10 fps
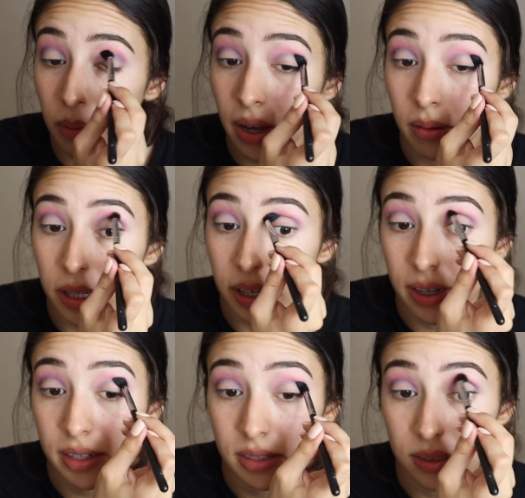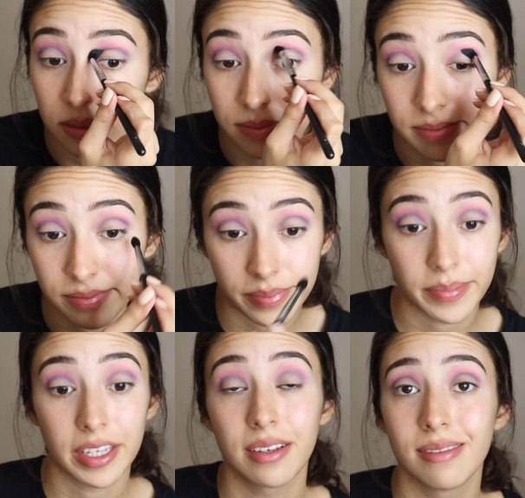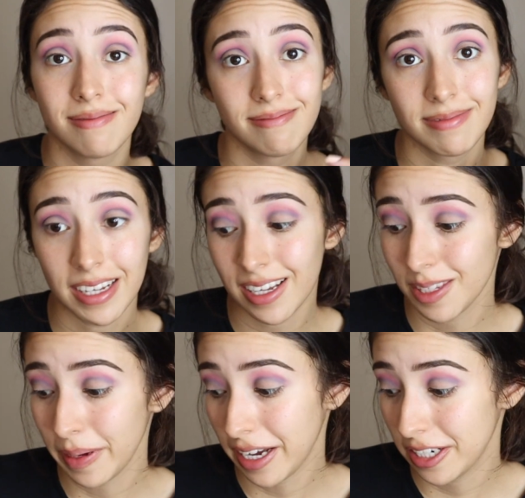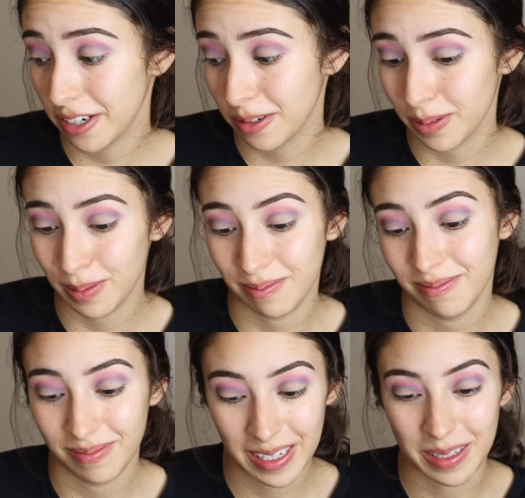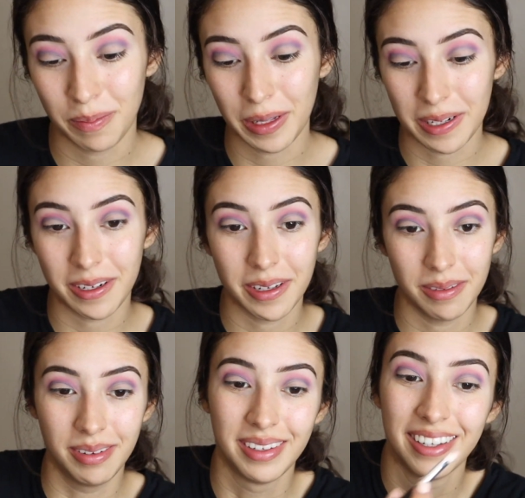come at me, guys, because my eyeshadow isn't blended good.